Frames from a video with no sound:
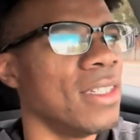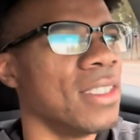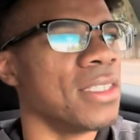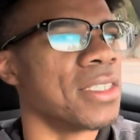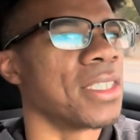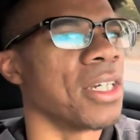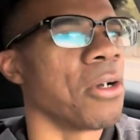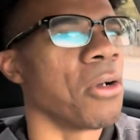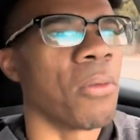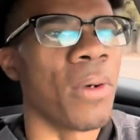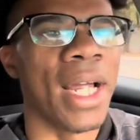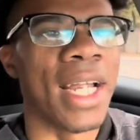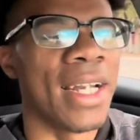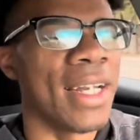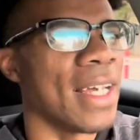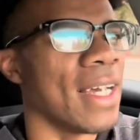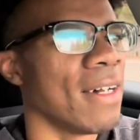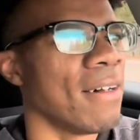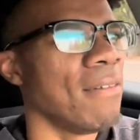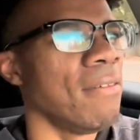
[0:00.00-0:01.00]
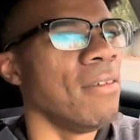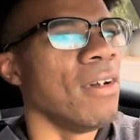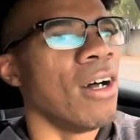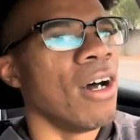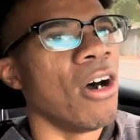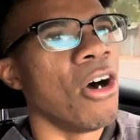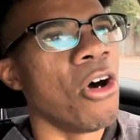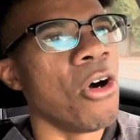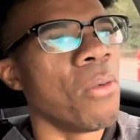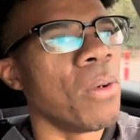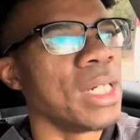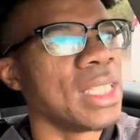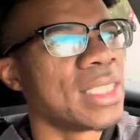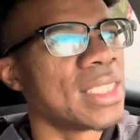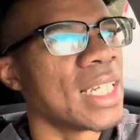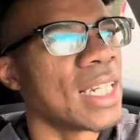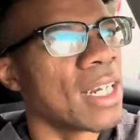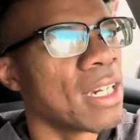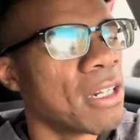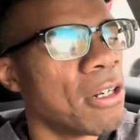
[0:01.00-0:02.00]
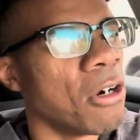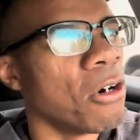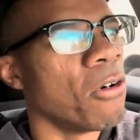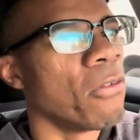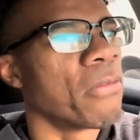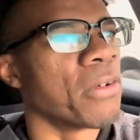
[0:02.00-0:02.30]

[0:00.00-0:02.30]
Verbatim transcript: So right now, always set a goal